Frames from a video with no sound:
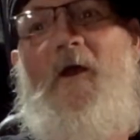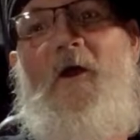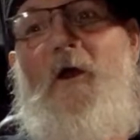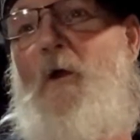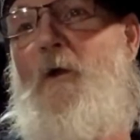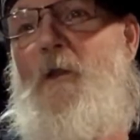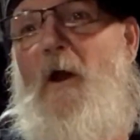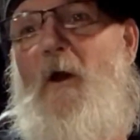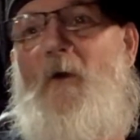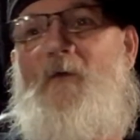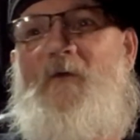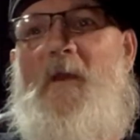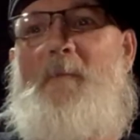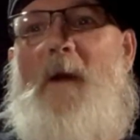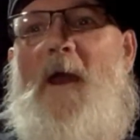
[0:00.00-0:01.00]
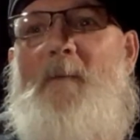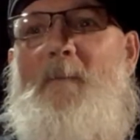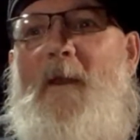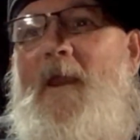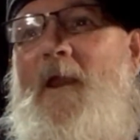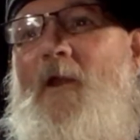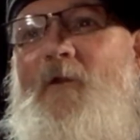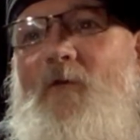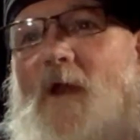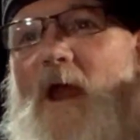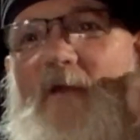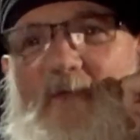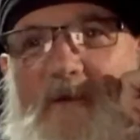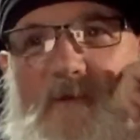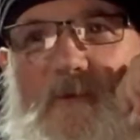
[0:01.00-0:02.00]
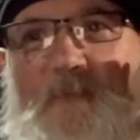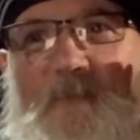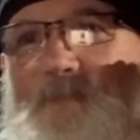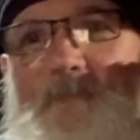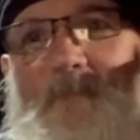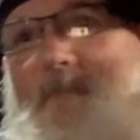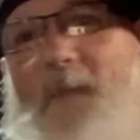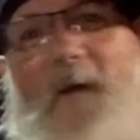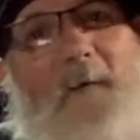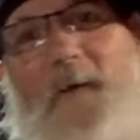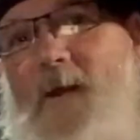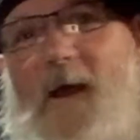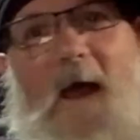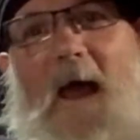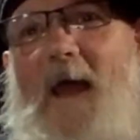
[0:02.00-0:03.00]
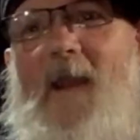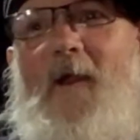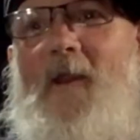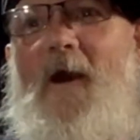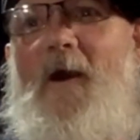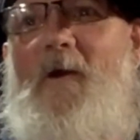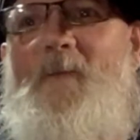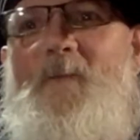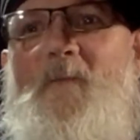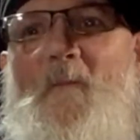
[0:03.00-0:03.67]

Who knows? He might have been here driving. I don't know.